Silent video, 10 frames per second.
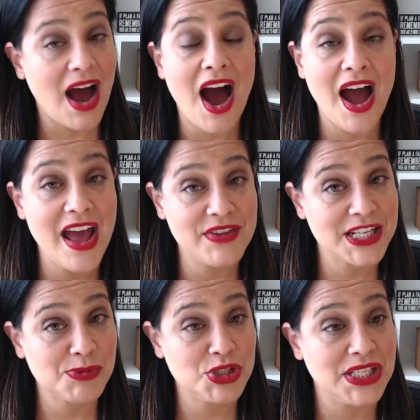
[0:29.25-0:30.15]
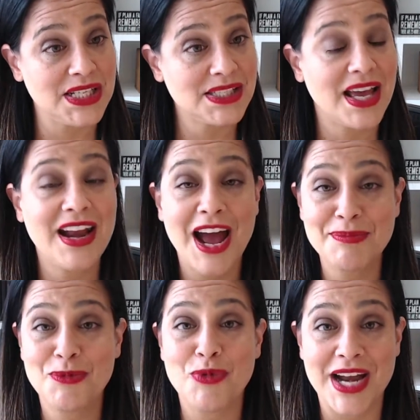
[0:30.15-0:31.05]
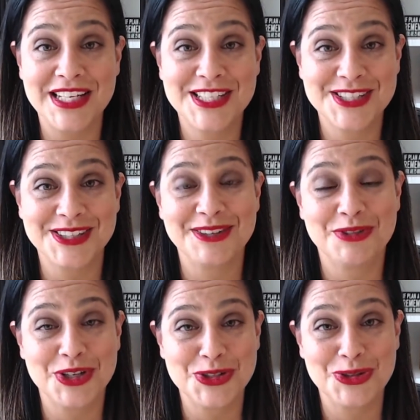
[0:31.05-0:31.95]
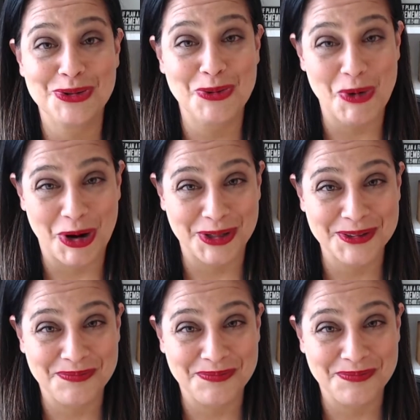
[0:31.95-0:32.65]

I have an expertise and I'm ready to deliver it to the world.